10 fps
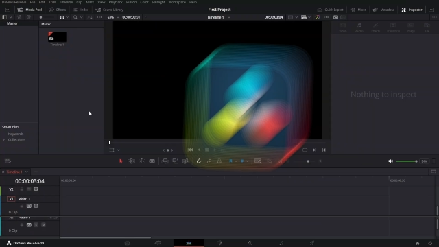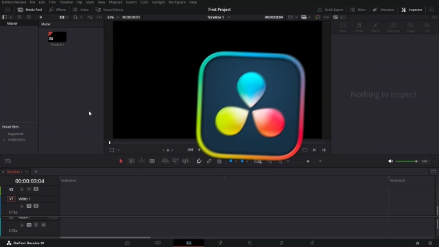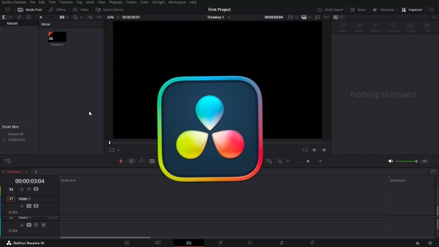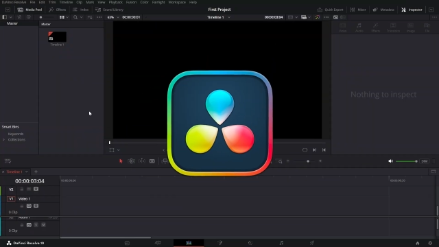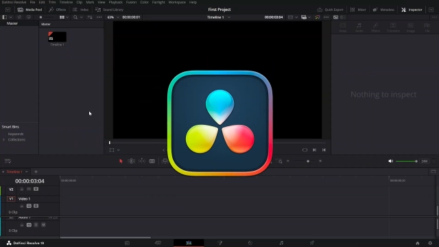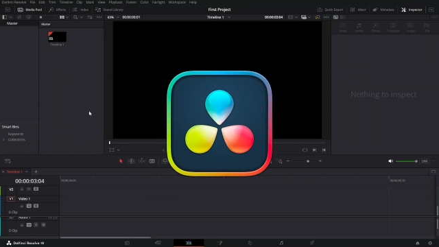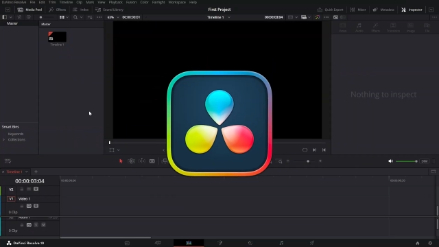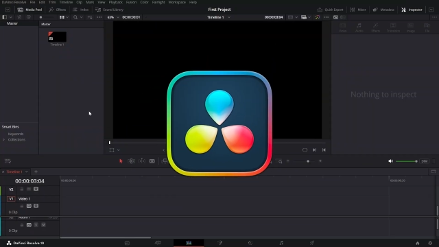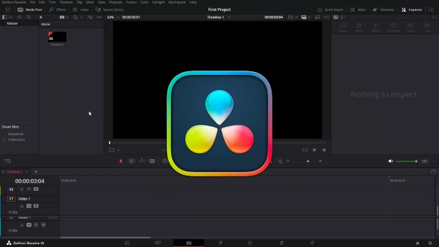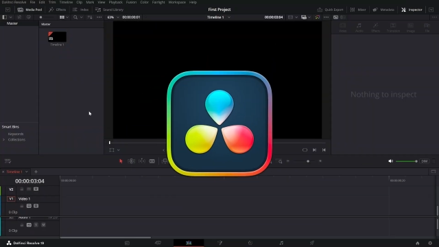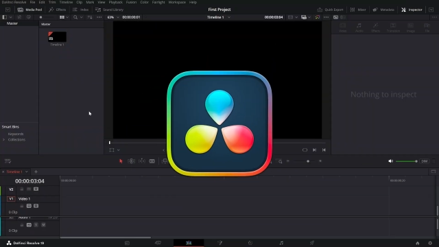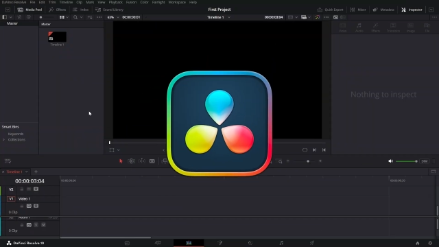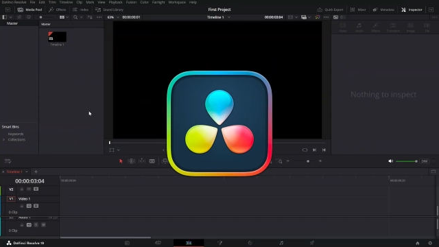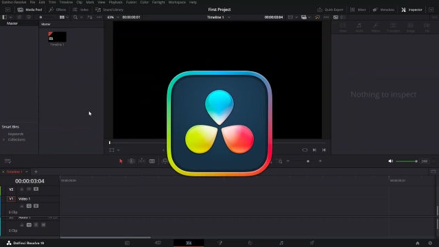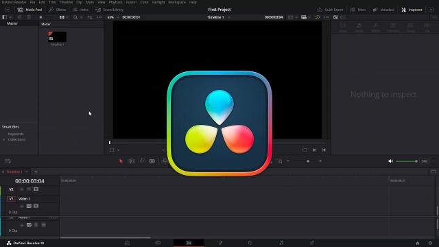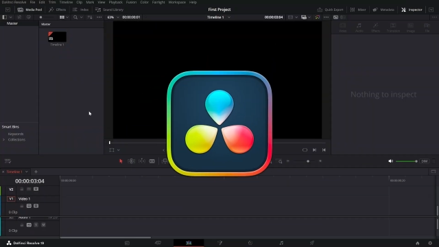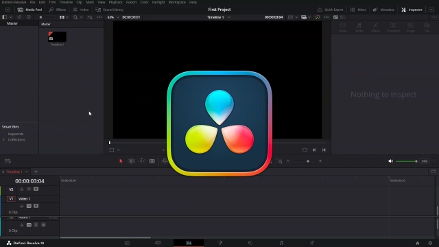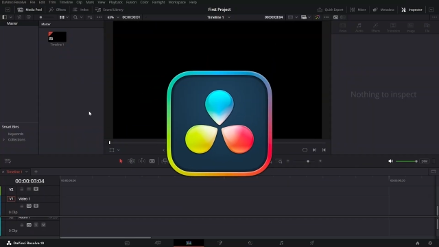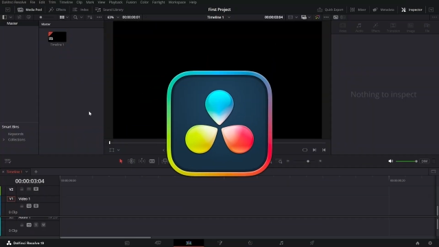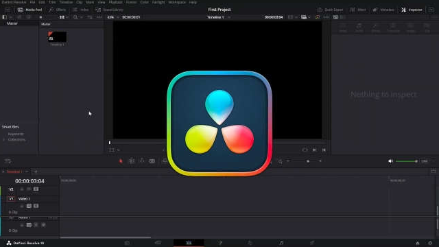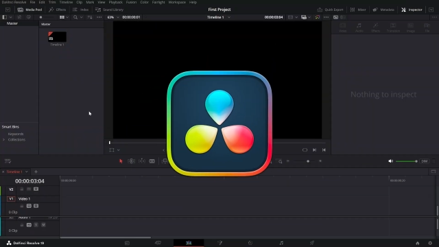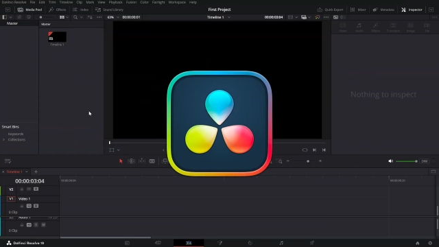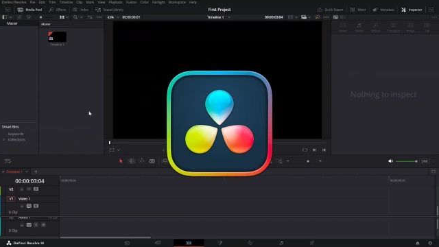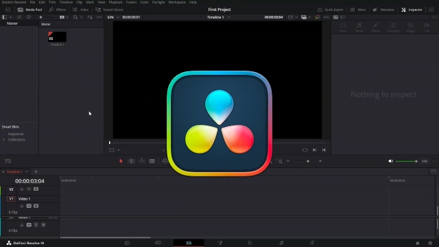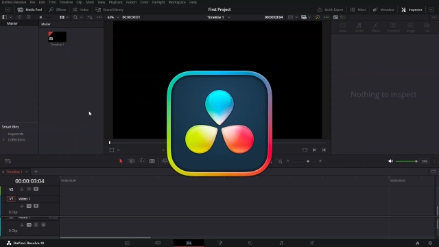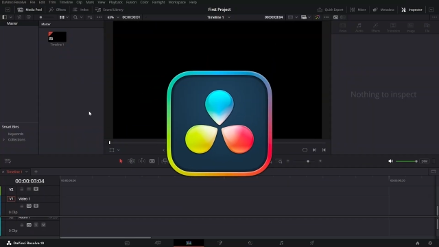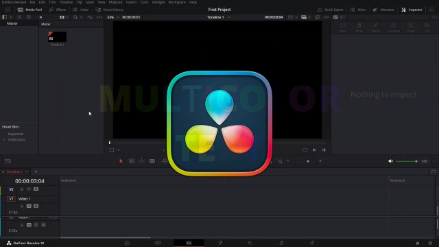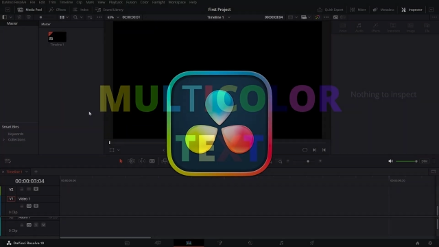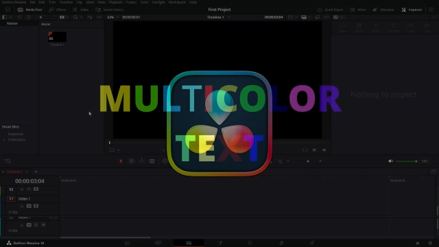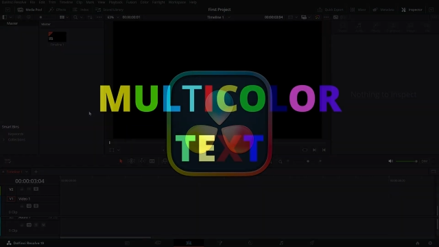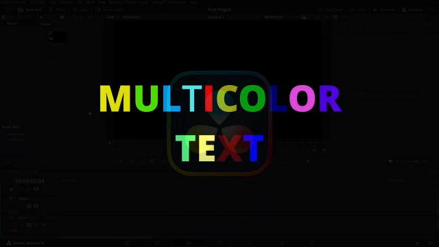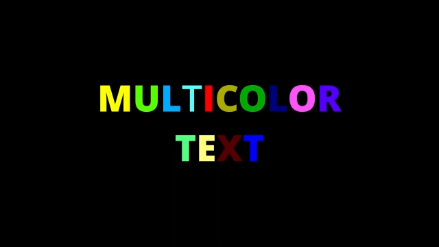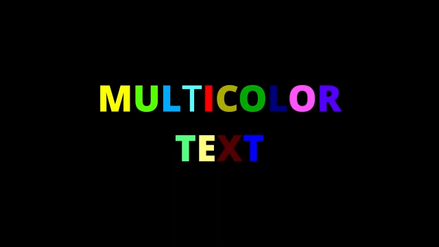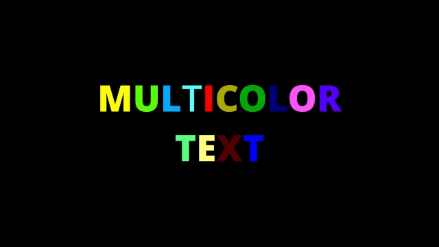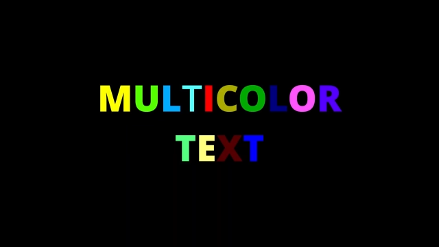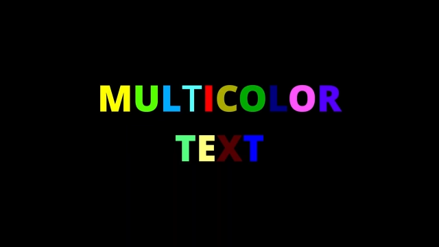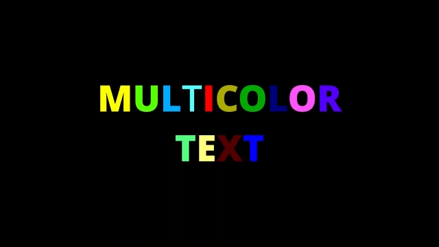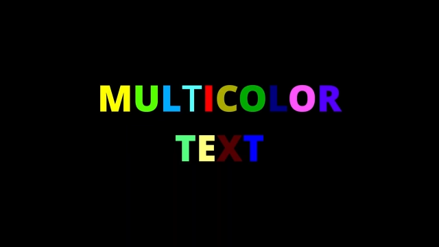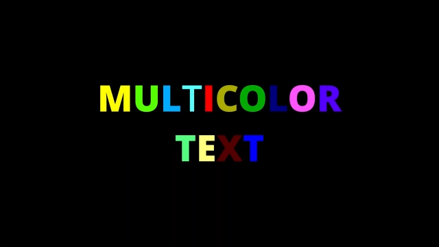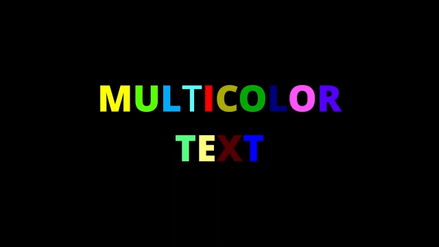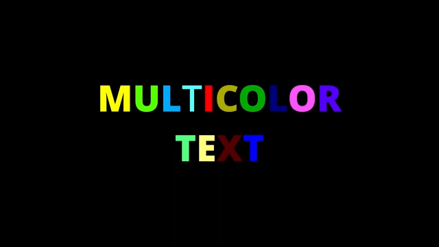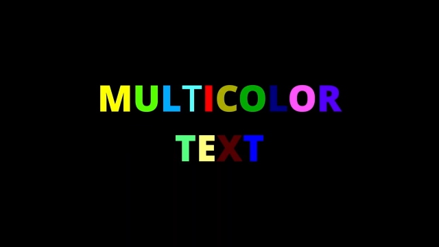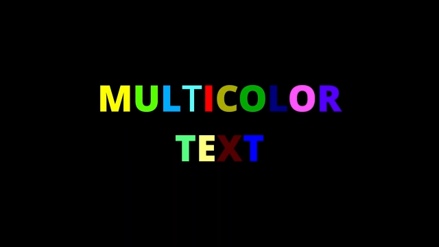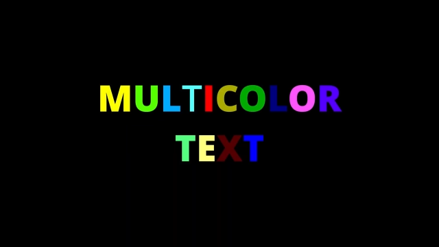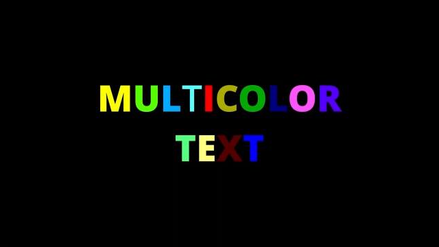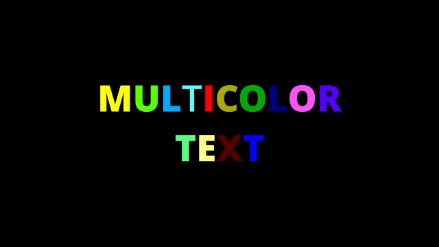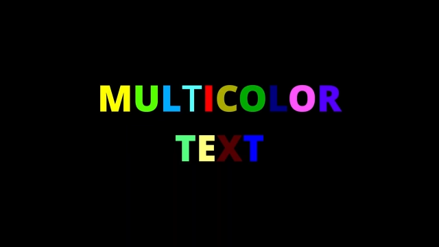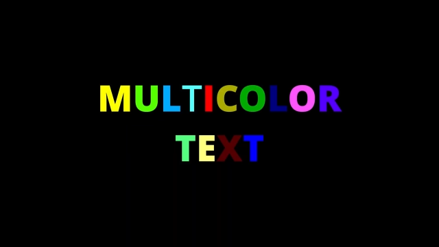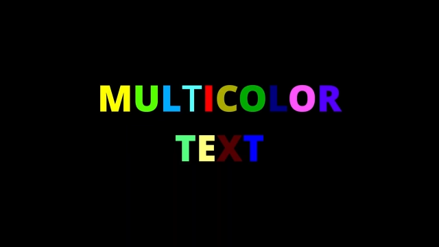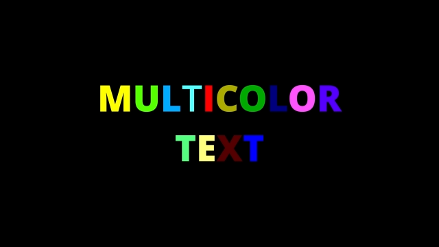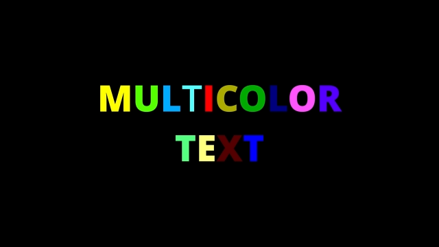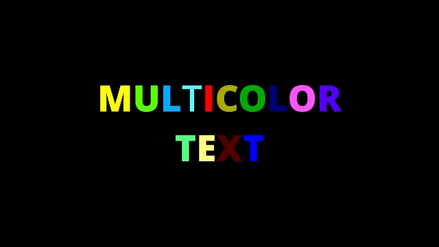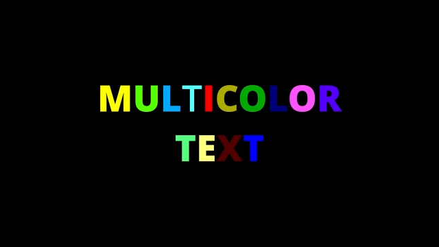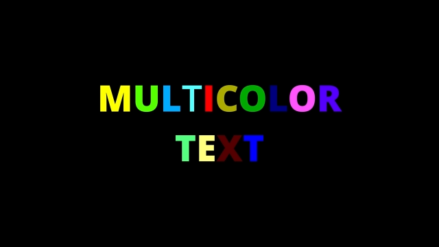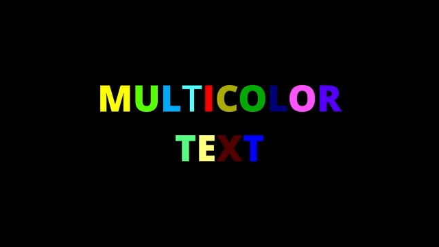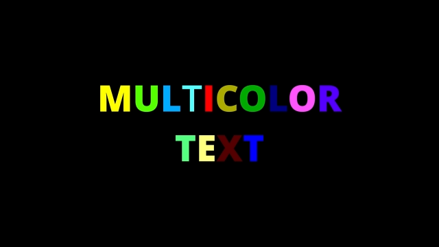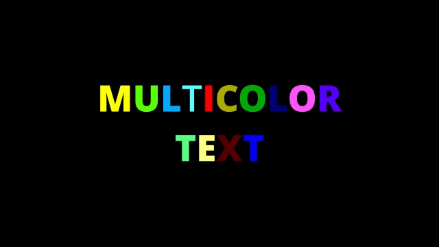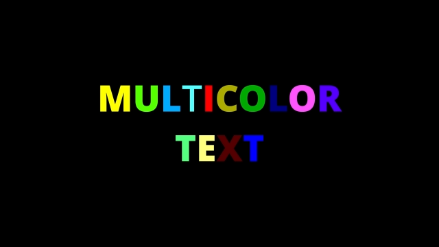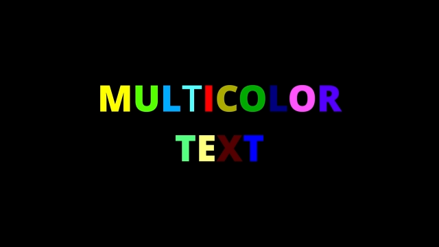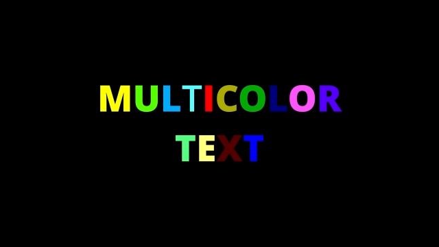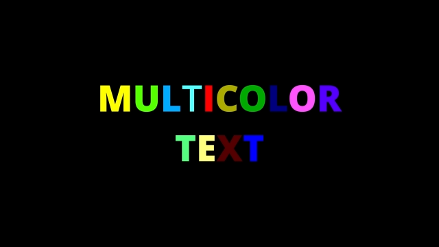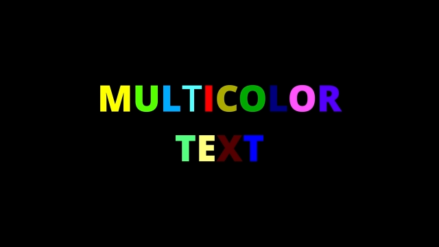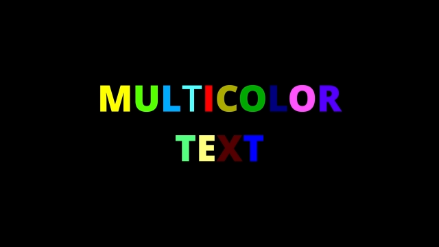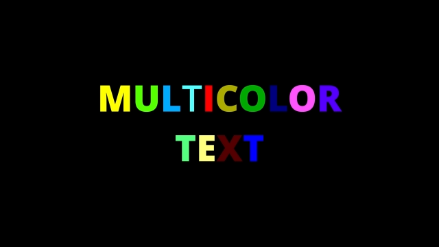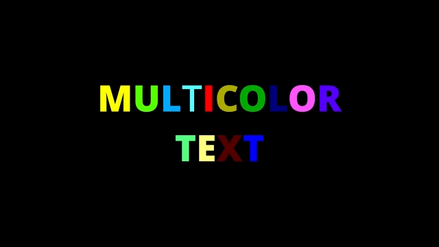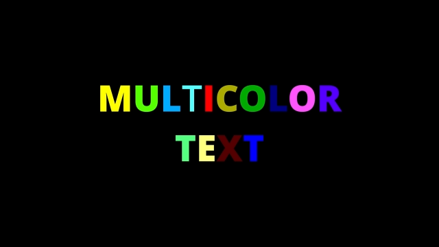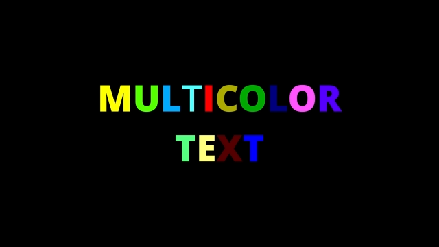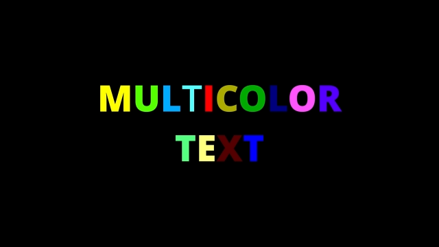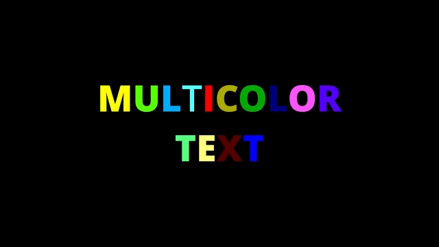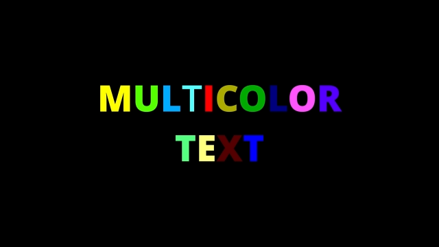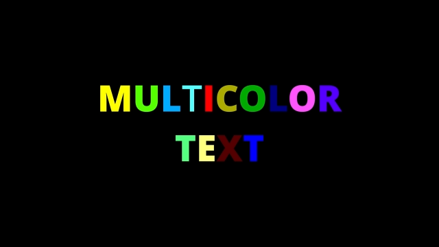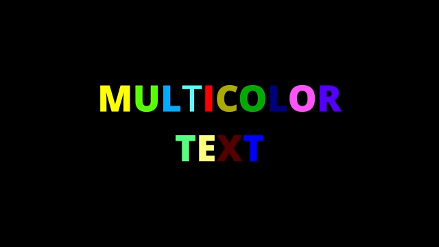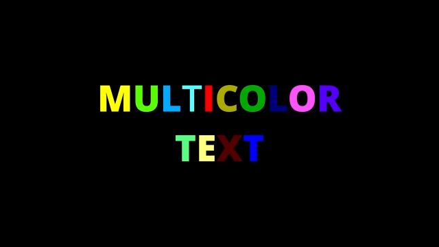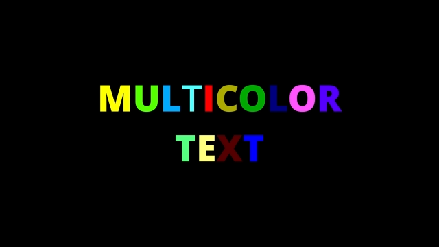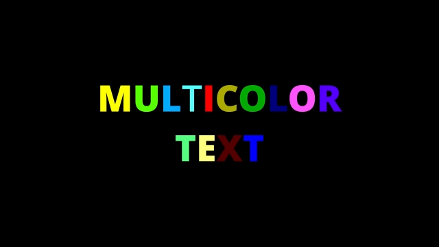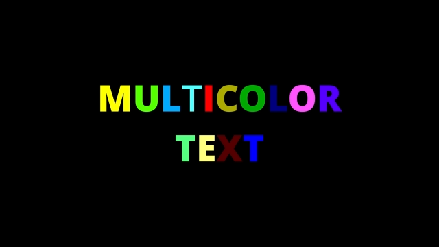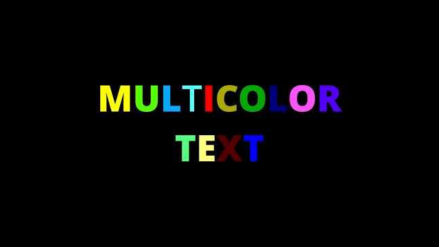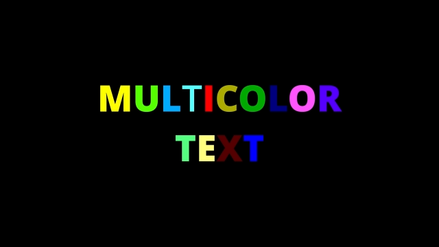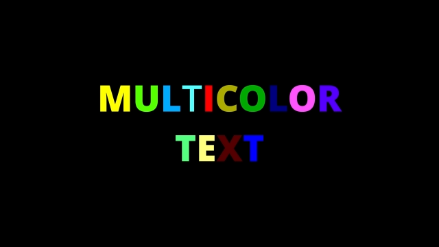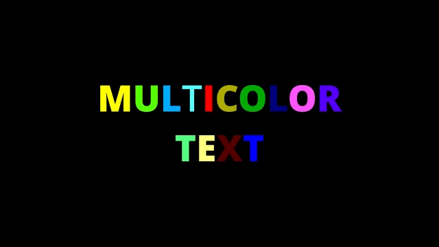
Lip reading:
No face is visible, so there are no lips to read.